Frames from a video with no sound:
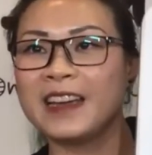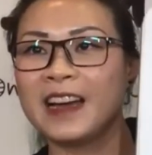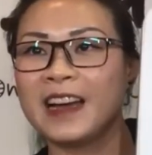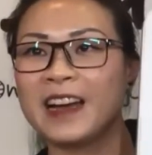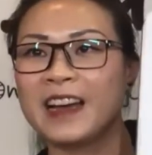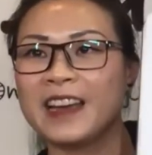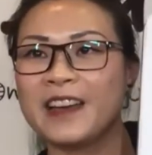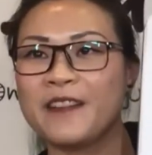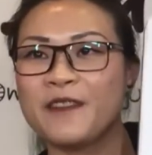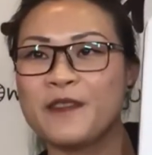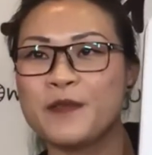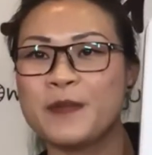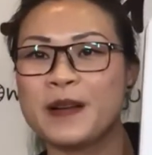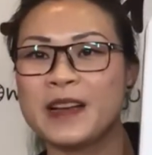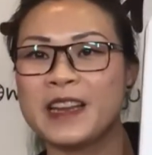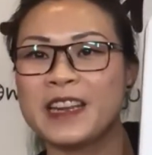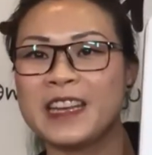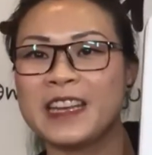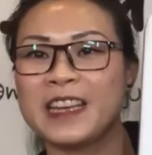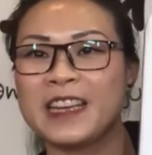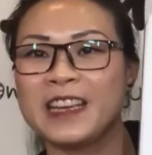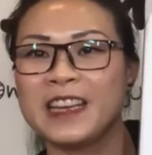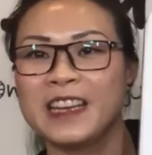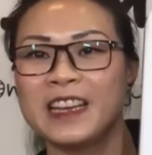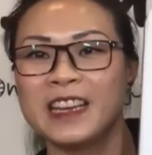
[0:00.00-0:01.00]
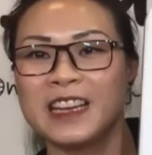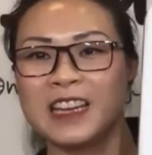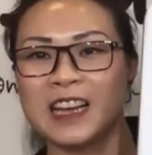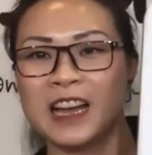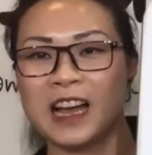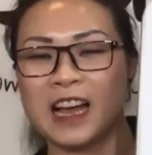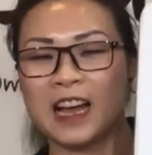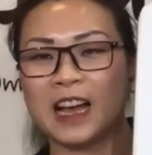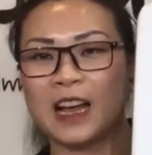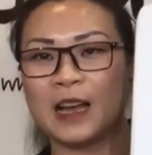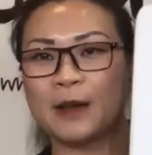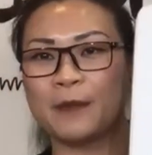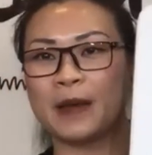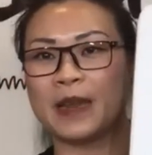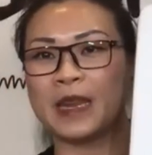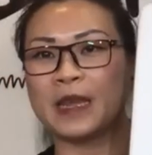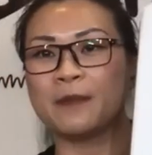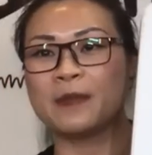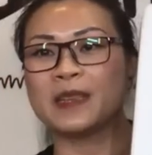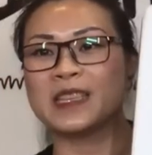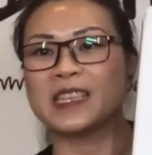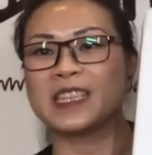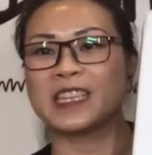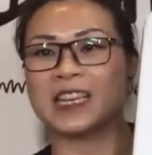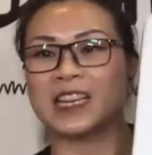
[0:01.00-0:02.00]
Hi, everybody. My name
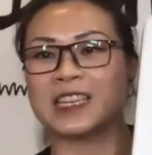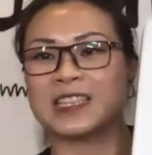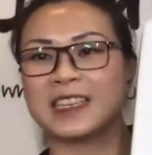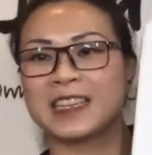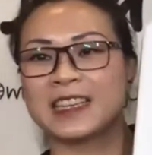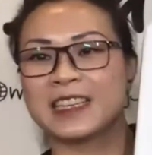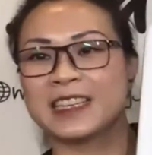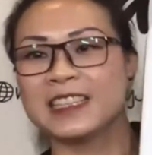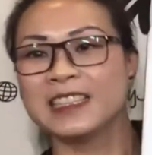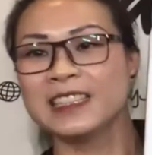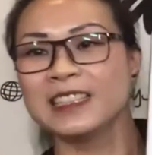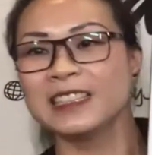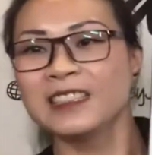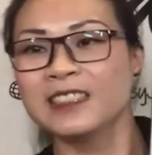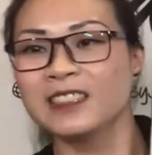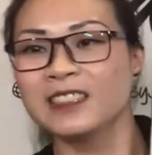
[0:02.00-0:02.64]
is Jessica.